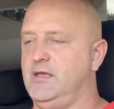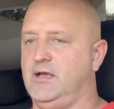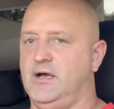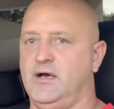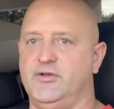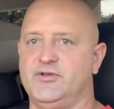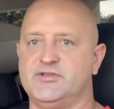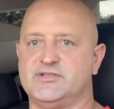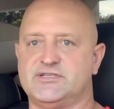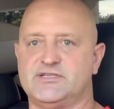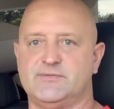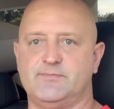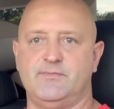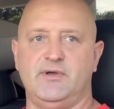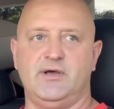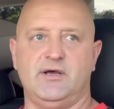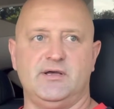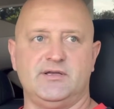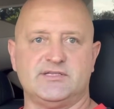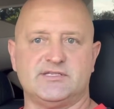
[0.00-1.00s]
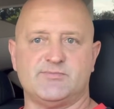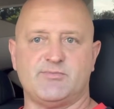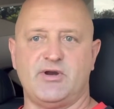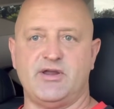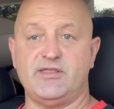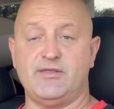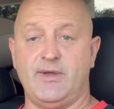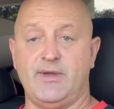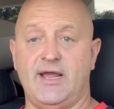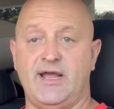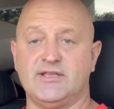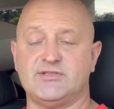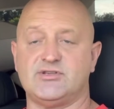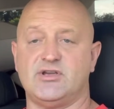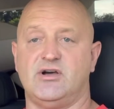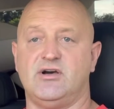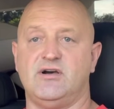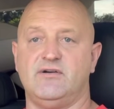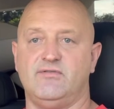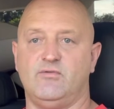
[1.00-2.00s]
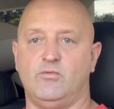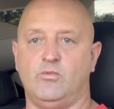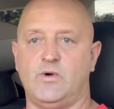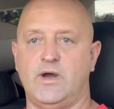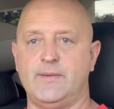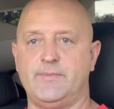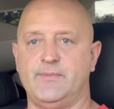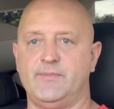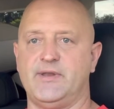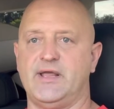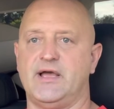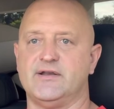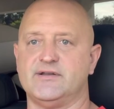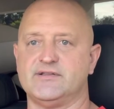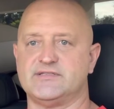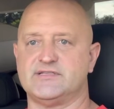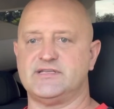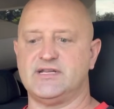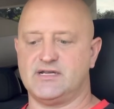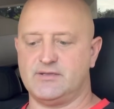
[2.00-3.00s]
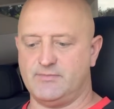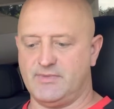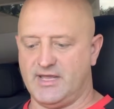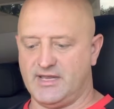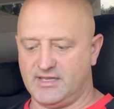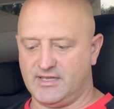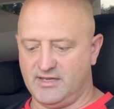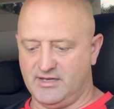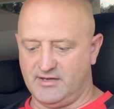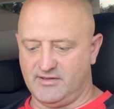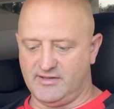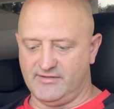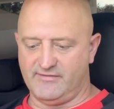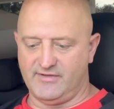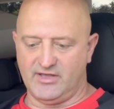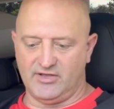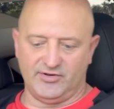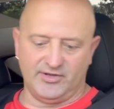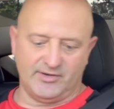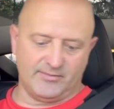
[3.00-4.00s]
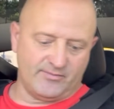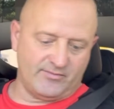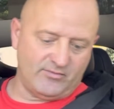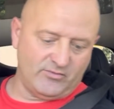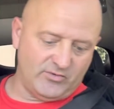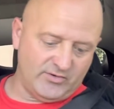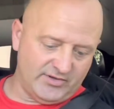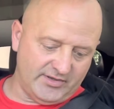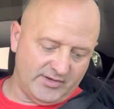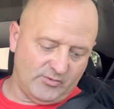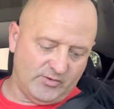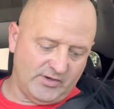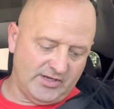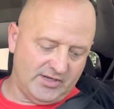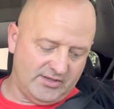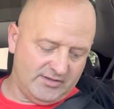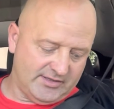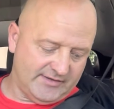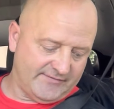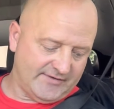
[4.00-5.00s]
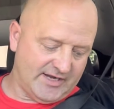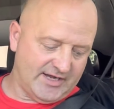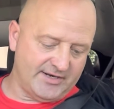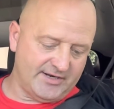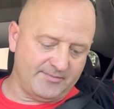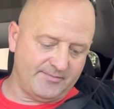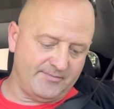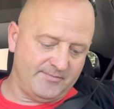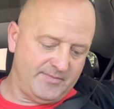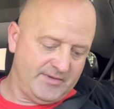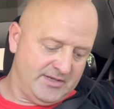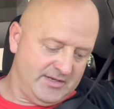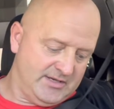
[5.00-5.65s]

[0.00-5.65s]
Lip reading: I'll just spray the mats off, wipe them down, and stick them back in, and they've held up really well. I've got them,